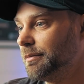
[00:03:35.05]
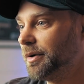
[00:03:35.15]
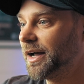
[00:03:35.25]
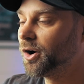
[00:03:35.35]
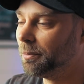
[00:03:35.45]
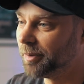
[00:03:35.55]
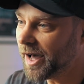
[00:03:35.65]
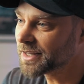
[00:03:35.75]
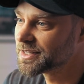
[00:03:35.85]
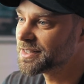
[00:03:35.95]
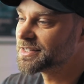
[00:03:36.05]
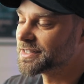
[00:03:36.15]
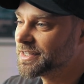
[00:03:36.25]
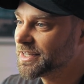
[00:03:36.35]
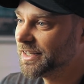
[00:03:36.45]
But I go back to this
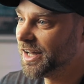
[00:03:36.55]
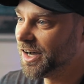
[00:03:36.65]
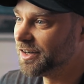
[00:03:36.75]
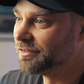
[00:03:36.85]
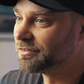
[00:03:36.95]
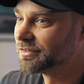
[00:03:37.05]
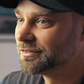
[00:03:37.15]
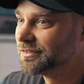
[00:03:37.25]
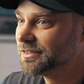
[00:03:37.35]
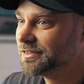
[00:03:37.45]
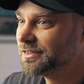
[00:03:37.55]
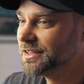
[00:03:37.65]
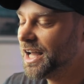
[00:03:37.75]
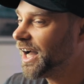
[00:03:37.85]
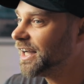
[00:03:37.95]
thinking of,
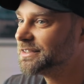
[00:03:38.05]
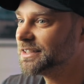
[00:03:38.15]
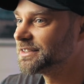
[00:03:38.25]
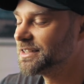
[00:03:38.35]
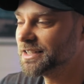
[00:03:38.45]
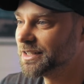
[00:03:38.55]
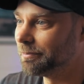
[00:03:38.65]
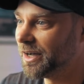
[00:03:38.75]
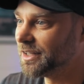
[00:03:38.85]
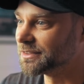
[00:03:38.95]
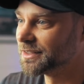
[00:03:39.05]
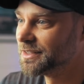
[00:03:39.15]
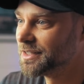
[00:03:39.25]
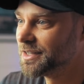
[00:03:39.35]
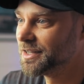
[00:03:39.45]
yeah, it doesn't need the belt.
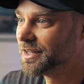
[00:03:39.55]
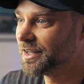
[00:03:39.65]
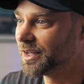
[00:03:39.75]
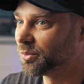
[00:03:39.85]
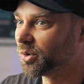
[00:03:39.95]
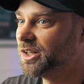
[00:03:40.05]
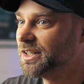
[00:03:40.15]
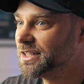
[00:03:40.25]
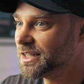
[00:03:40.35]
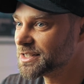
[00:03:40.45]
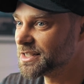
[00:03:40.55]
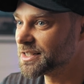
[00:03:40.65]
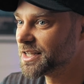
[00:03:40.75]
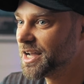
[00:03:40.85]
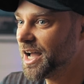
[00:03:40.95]
It really doesn't.